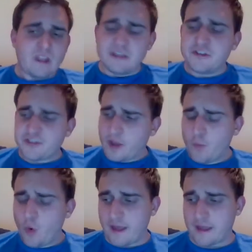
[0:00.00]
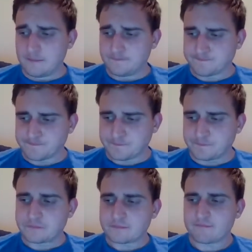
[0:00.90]
in some way,
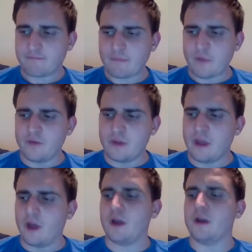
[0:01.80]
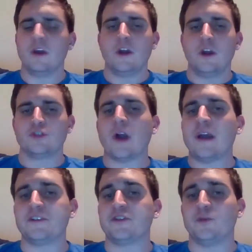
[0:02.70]

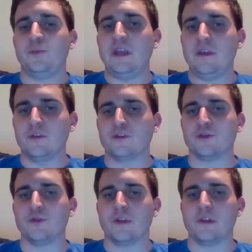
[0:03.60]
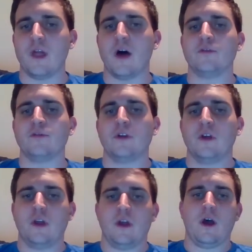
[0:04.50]
try to speak the truth in love
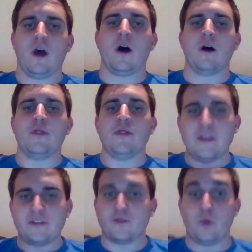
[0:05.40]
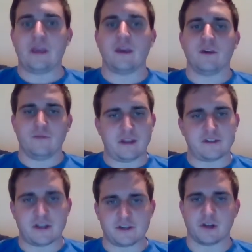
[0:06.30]
this week
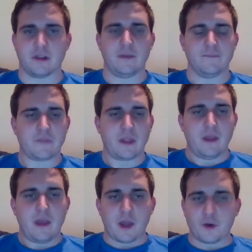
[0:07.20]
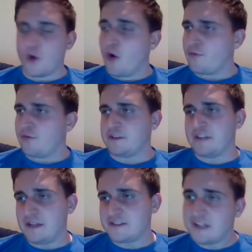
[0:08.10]
intentionally. I don't know if the
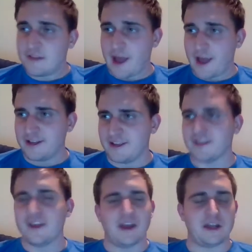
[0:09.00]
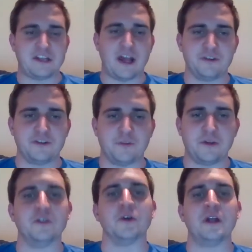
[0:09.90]
teens did that. I challenged them
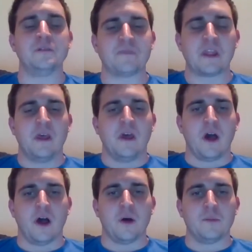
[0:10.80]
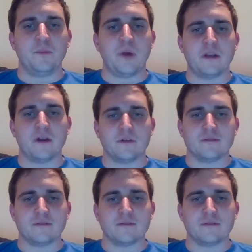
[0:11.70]
to do it. But